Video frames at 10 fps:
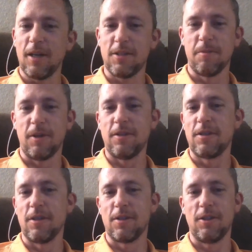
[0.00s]
some others
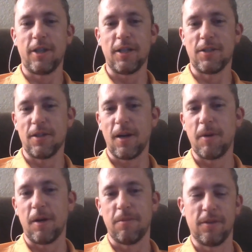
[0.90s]
to suggest that I
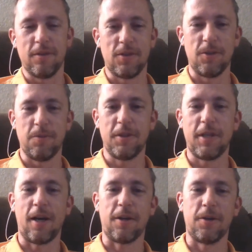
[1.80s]
might put in the stupid
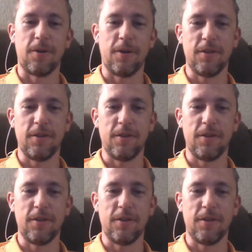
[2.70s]
category that